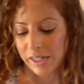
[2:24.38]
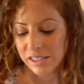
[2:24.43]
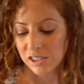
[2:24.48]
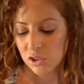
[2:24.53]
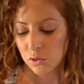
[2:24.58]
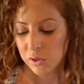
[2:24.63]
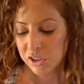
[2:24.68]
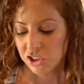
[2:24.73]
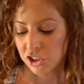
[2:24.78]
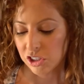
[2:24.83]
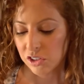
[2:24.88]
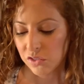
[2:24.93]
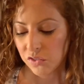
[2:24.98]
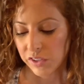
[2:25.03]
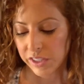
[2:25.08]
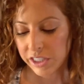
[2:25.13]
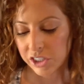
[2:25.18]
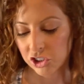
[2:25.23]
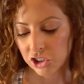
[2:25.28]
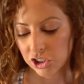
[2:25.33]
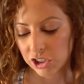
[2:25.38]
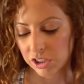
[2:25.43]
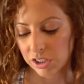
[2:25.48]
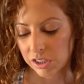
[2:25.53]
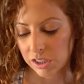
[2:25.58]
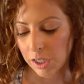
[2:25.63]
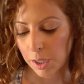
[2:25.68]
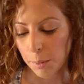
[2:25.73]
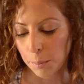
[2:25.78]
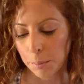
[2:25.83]
so we just finished
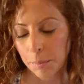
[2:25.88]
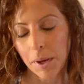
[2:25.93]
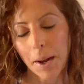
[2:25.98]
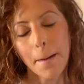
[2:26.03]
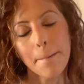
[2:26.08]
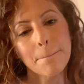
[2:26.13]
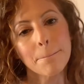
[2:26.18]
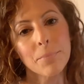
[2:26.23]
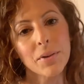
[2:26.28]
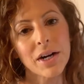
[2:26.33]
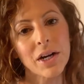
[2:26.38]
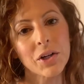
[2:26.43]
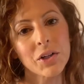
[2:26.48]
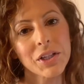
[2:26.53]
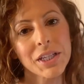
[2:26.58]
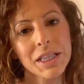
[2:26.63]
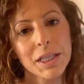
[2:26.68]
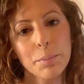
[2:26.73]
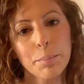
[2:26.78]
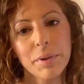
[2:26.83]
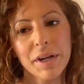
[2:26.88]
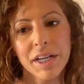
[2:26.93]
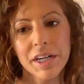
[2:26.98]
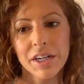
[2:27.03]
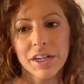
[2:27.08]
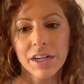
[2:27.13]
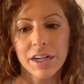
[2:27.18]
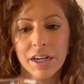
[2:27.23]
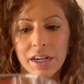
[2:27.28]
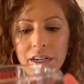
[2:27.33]
browning the
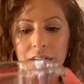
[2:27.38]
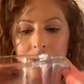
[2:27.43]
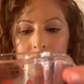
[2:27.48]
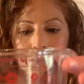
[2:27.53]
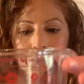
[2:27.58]
butter.